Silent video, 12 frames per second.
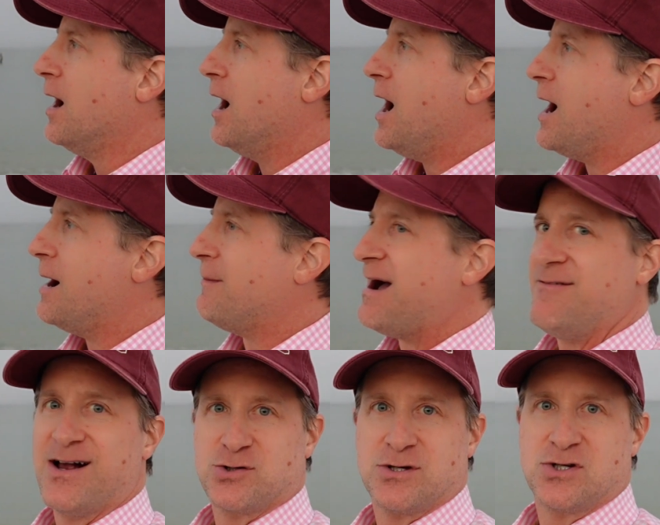I've
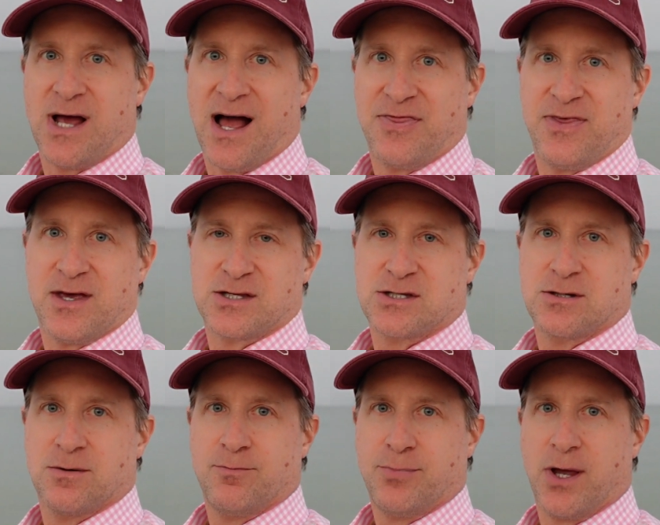actually shot this
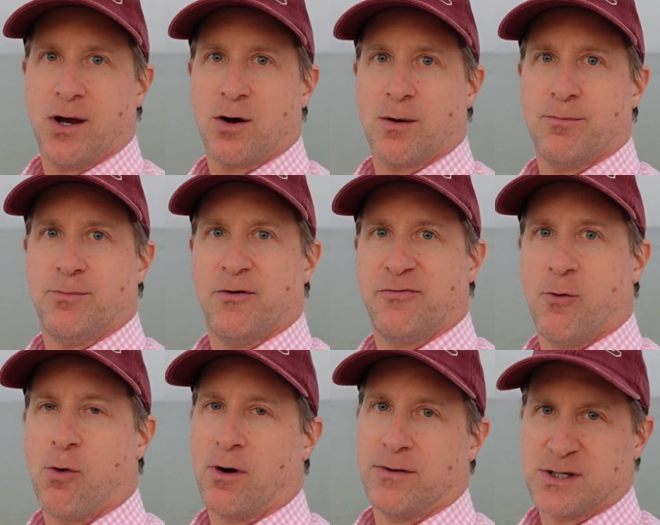pier
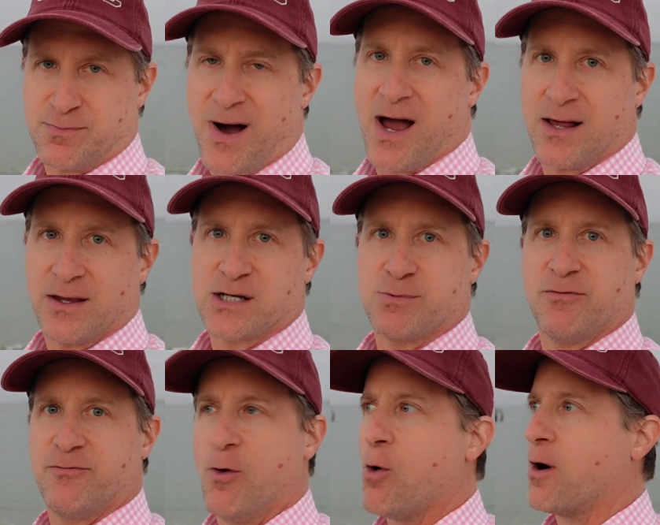before, these pilings
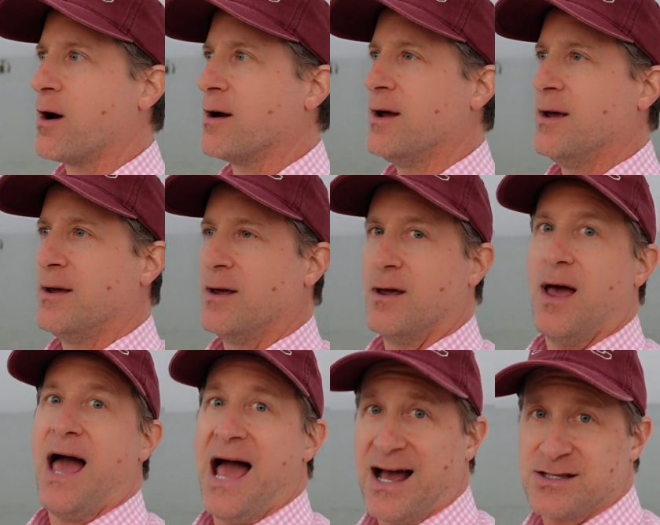before,
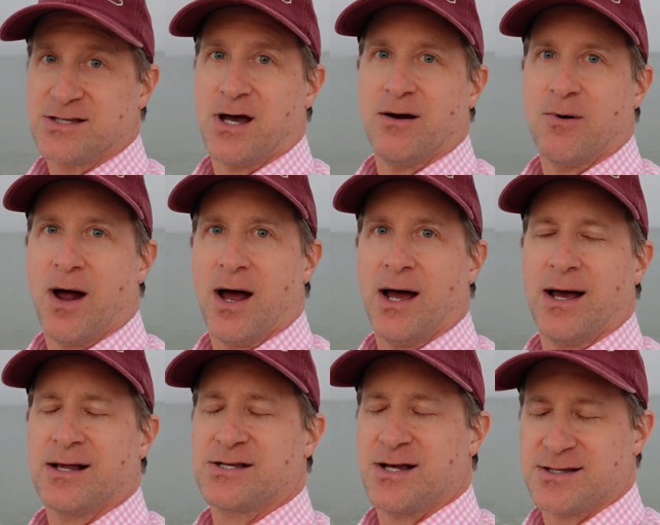at
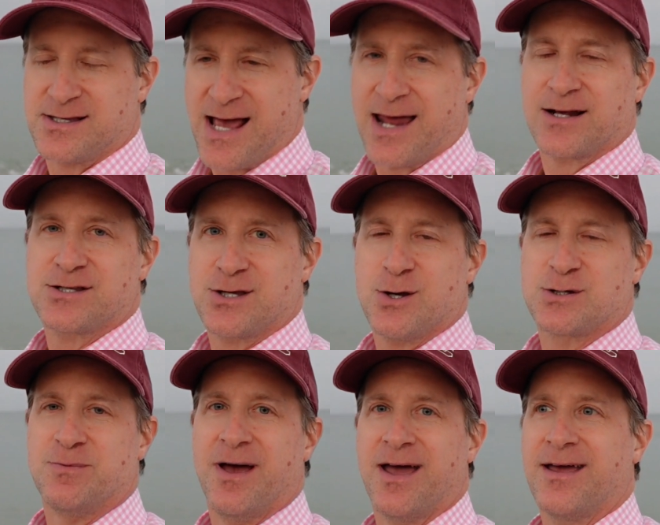sunset,
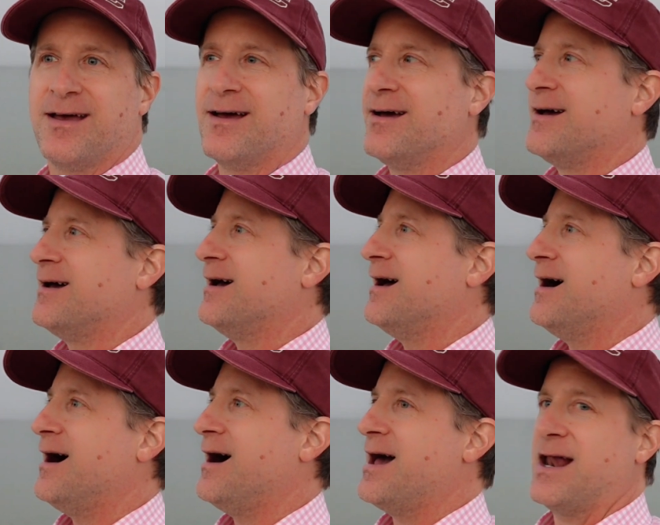excuse me.
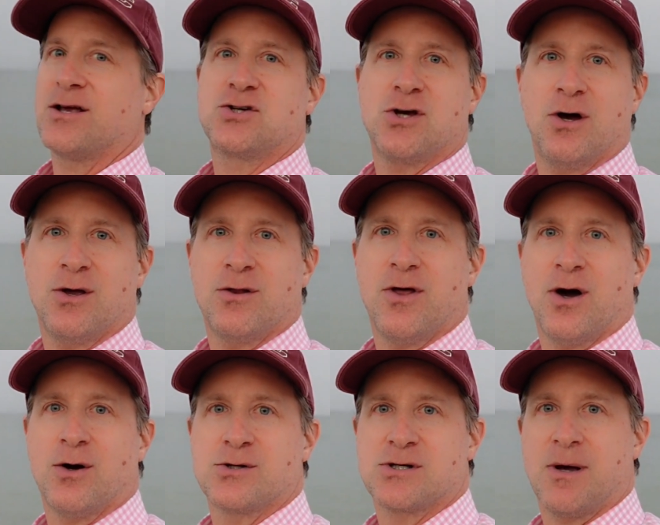And I'll show you
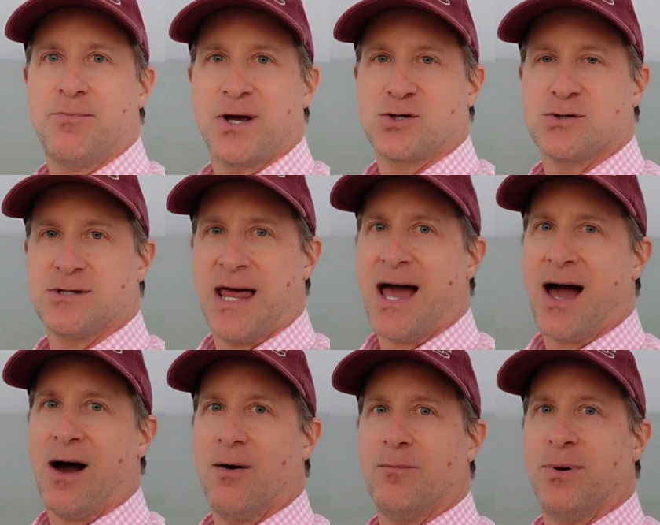those pictures
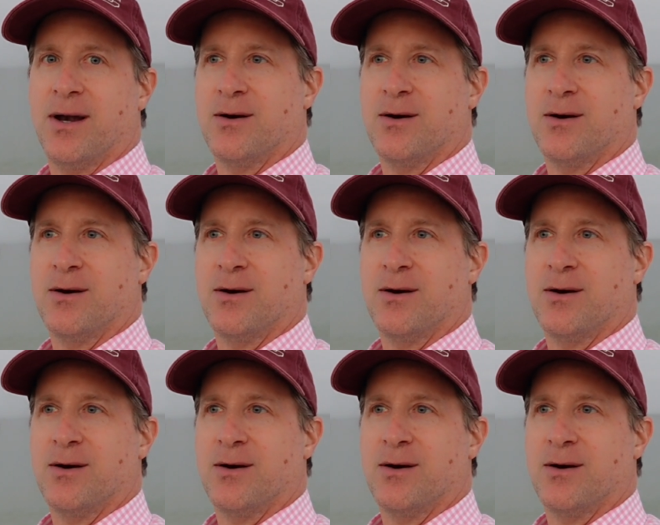now, but